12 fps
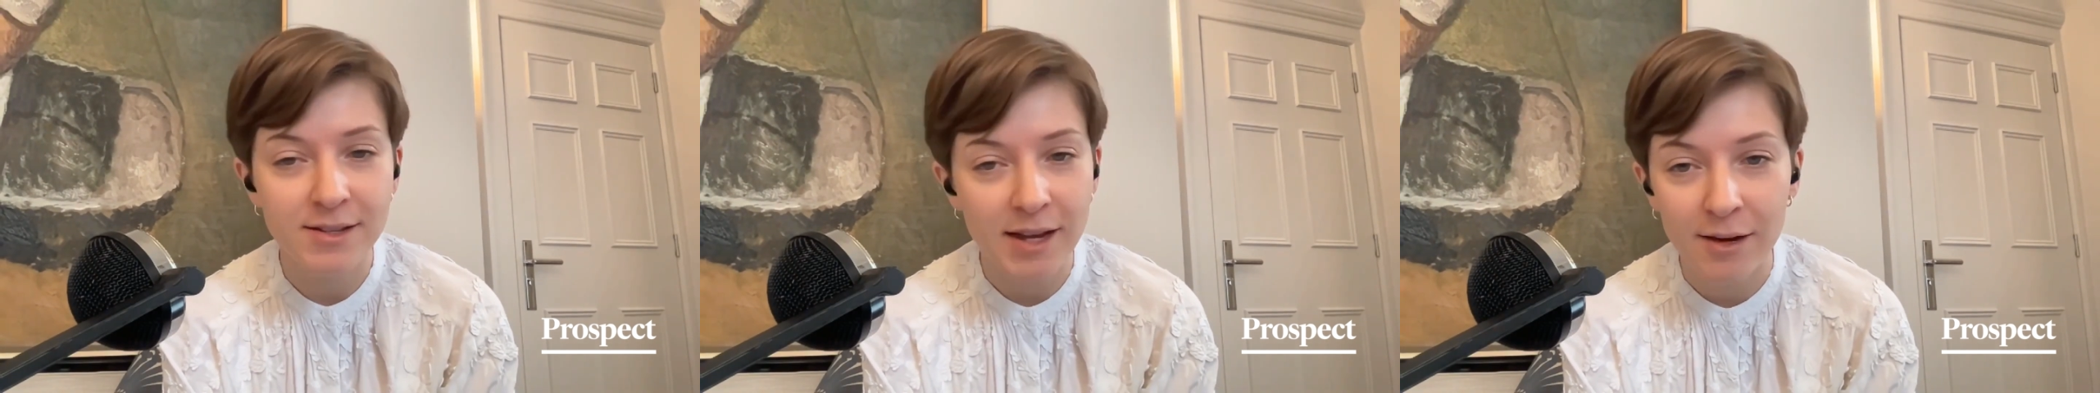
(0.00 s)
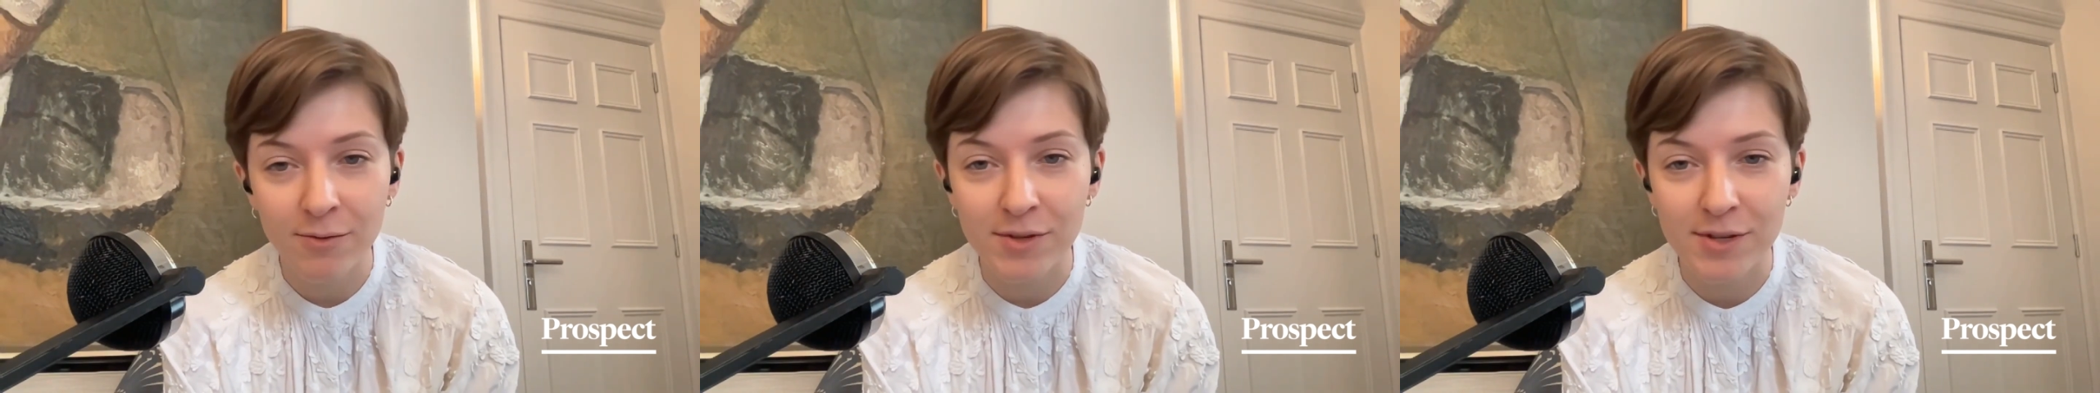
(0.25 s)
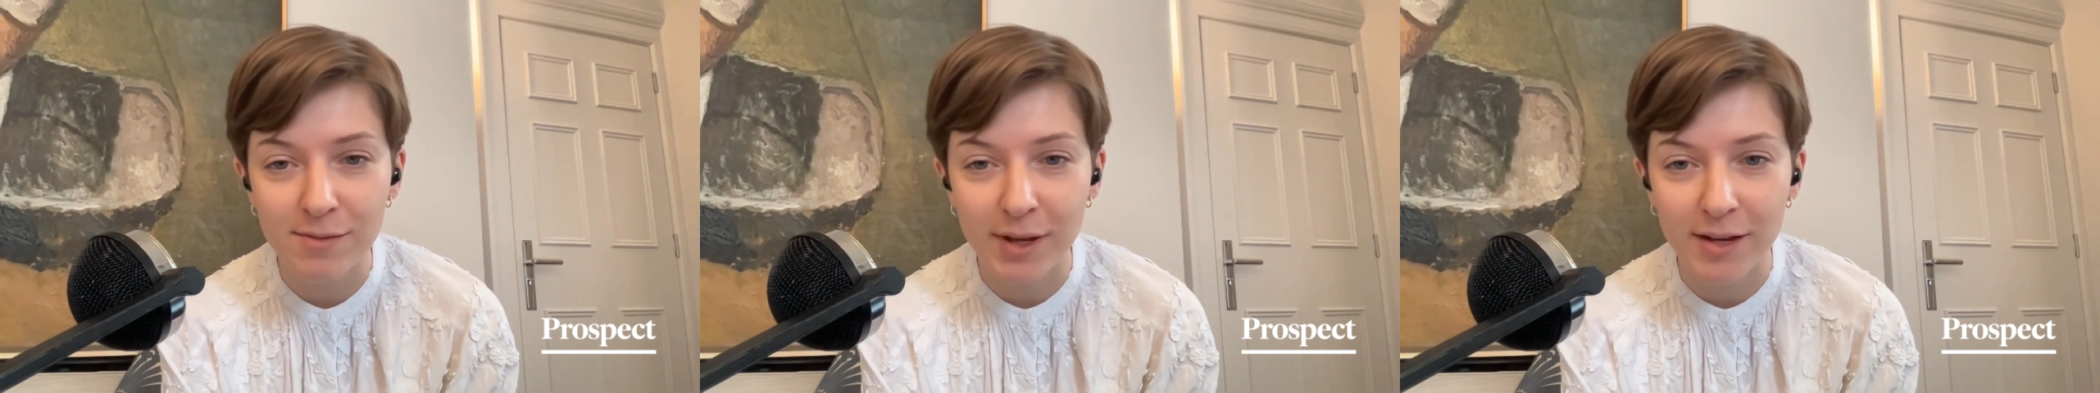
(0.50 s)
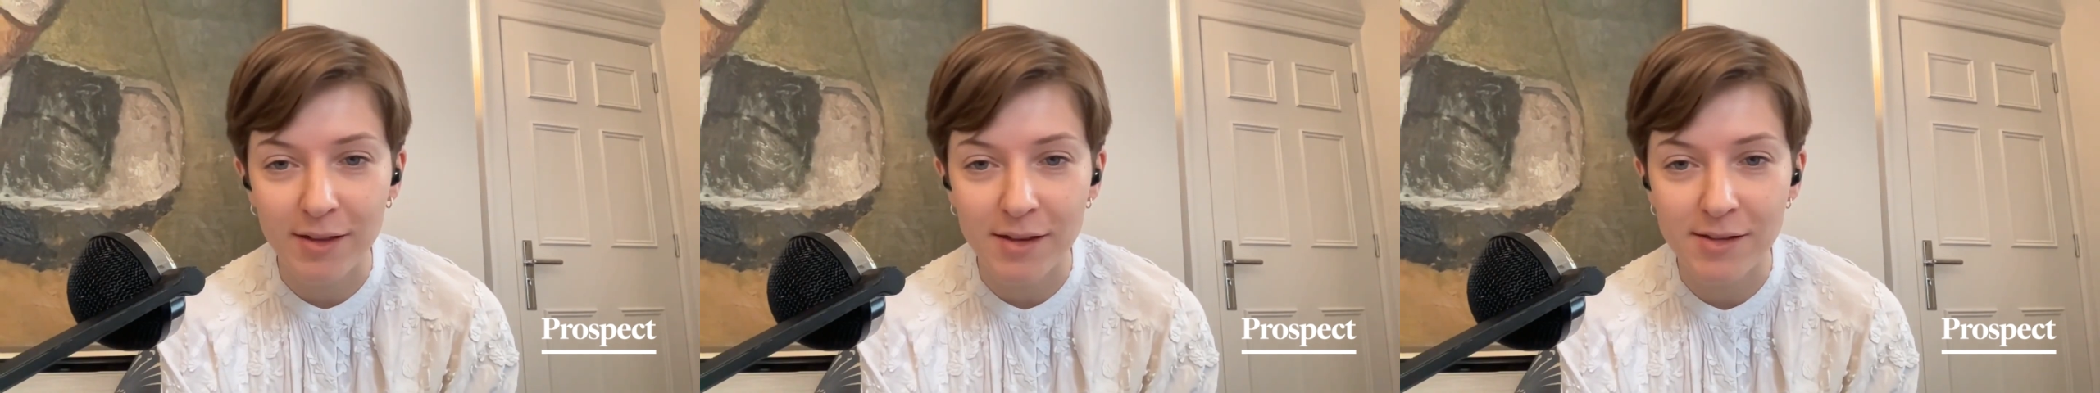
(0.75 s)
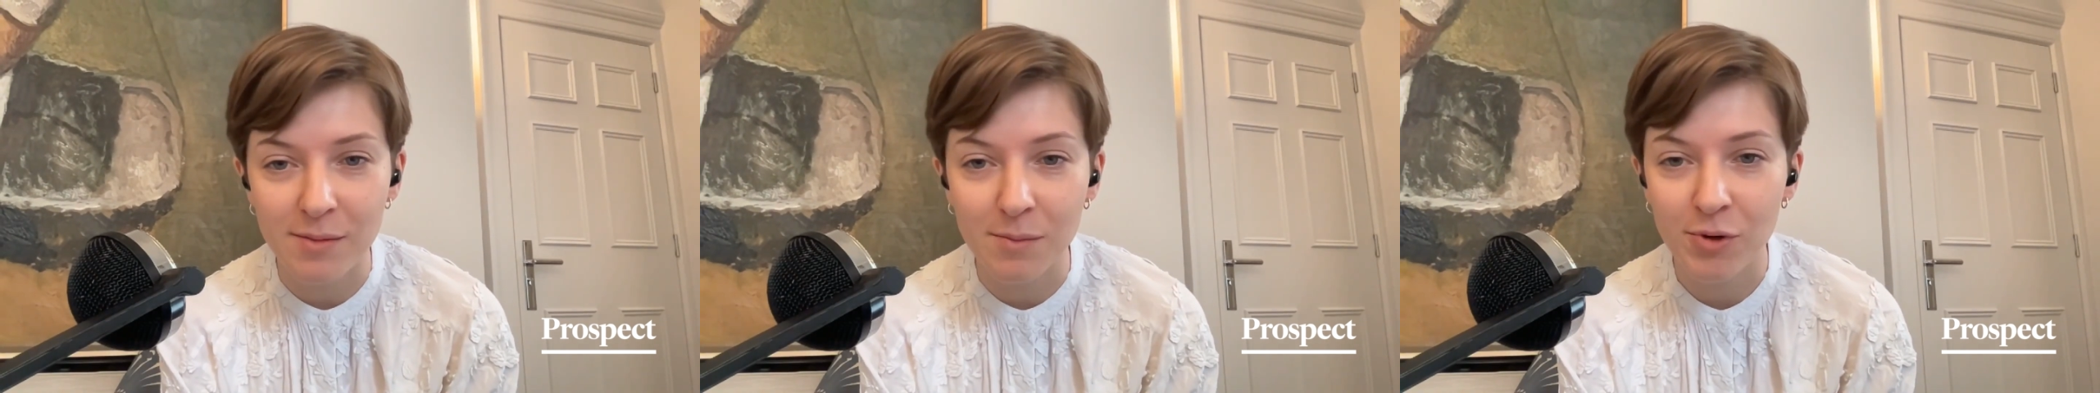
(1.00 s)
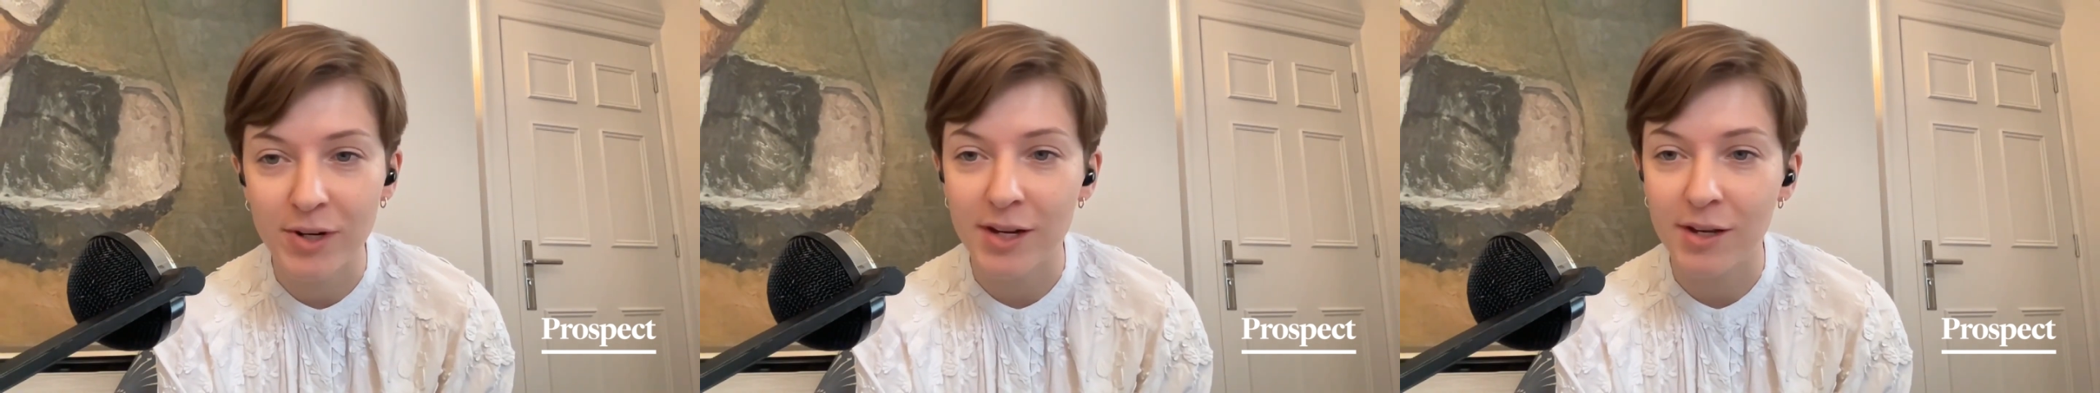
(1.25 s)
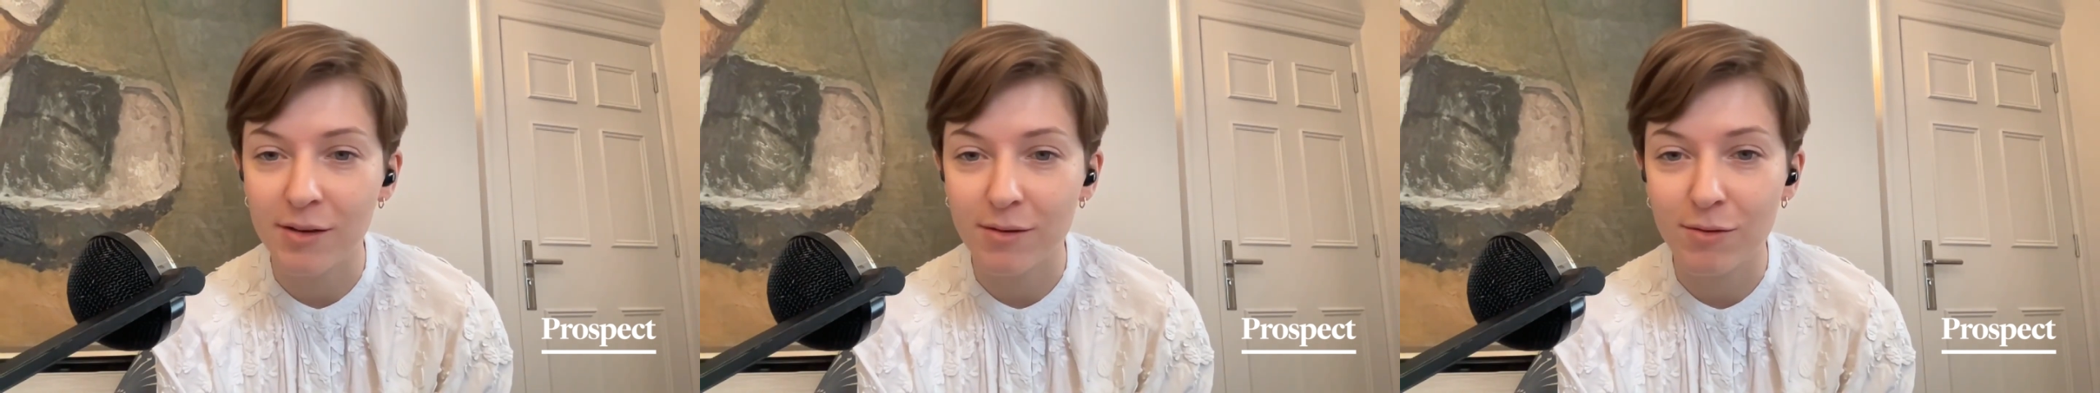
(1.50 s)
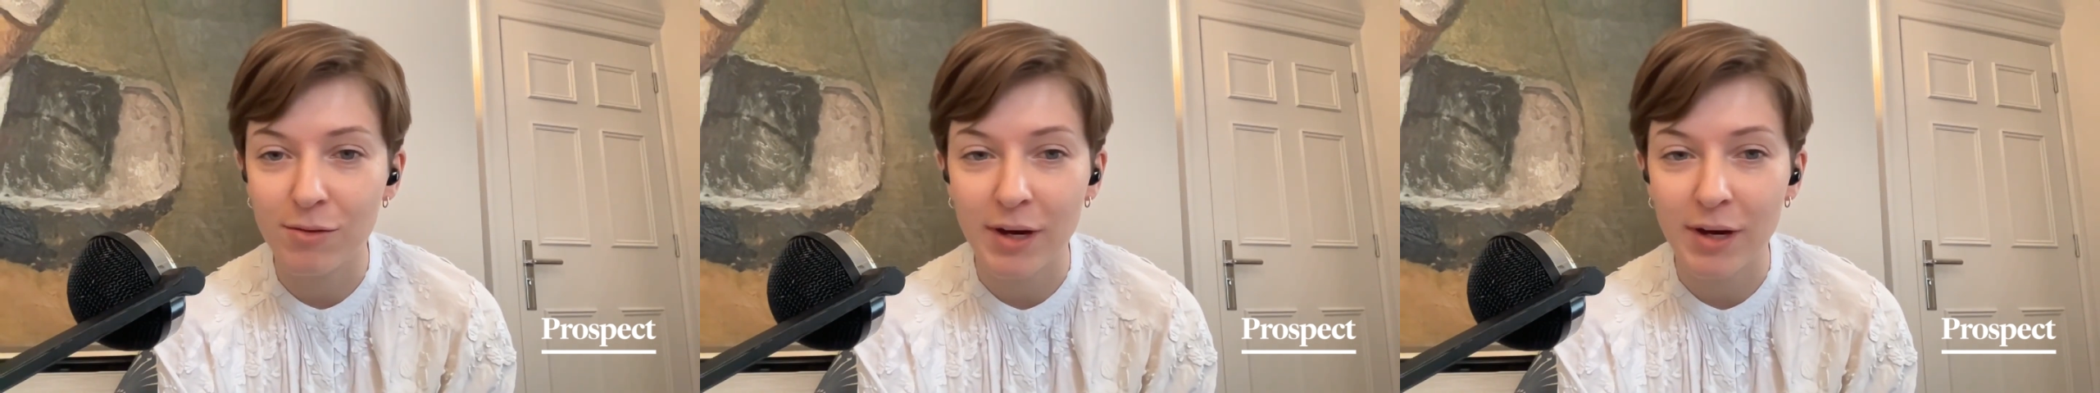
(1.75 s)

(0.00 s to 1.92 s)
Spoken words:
Sounds like there's some pretty